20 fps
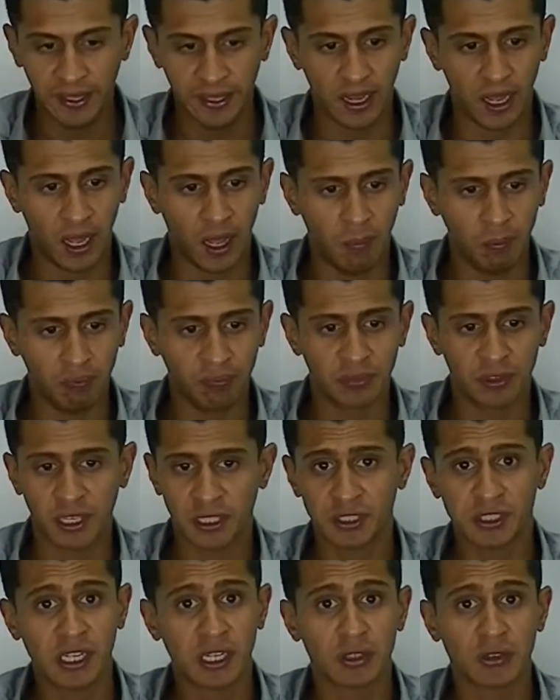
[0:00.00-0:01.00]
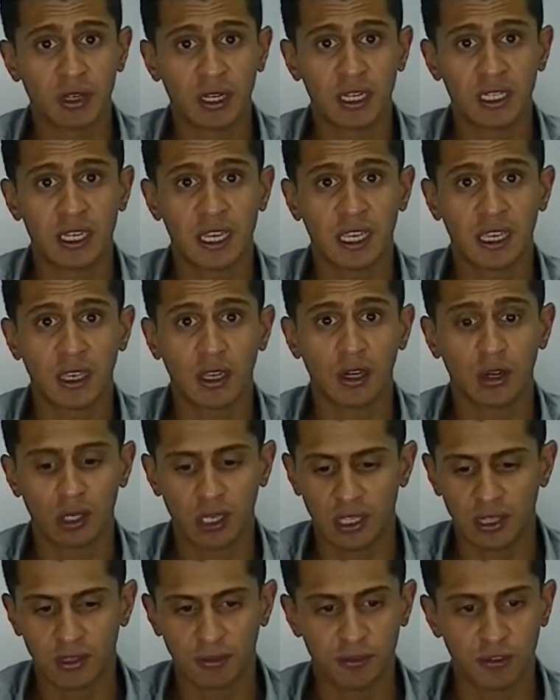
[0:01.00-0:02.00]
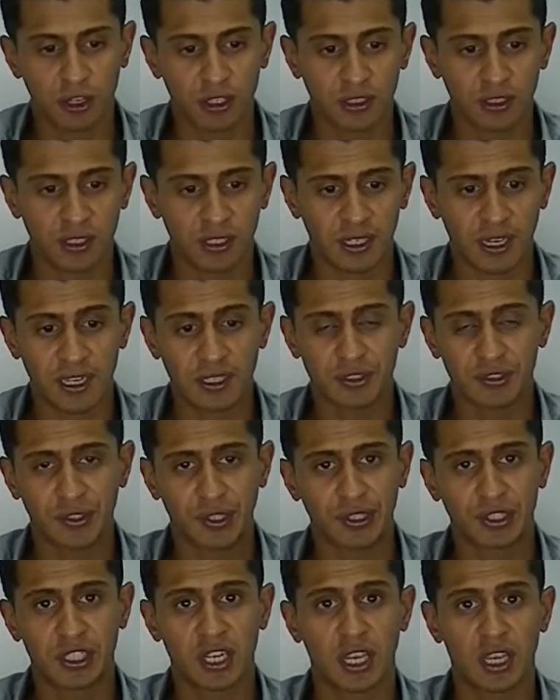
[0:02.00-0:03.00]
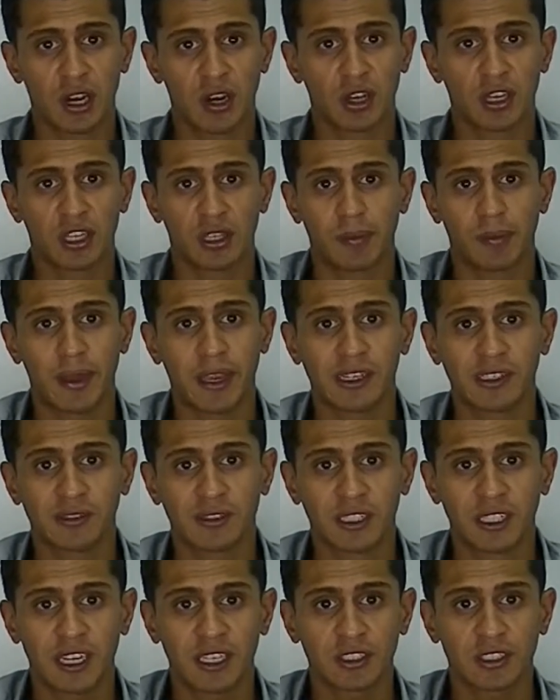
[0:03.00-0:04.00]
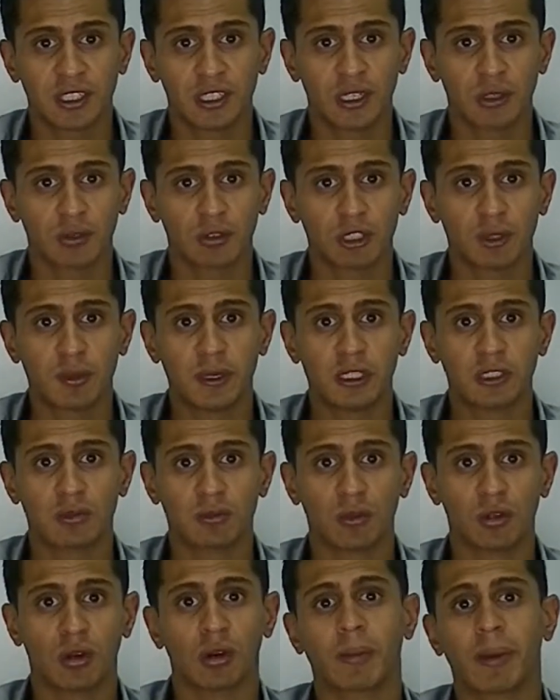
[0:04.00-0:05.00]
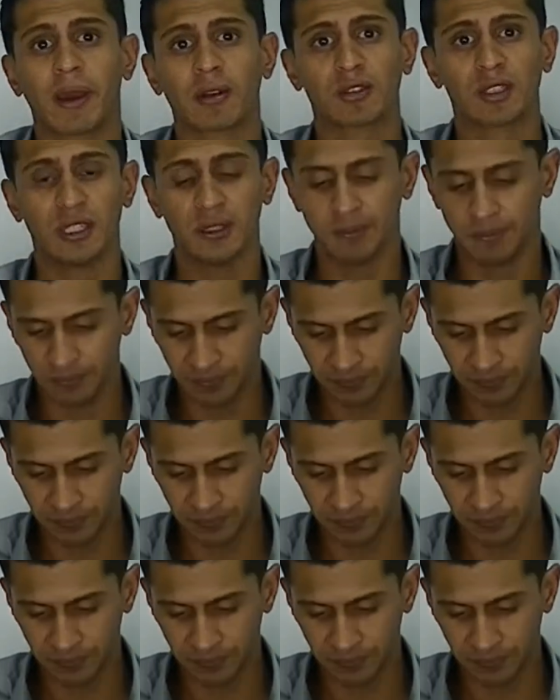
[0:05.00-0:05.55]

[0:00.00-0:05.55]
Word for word: Um, that's generally taking a look at the front of the NAS. Let's take a look at the back of the NAS and then we'll speak some more about it.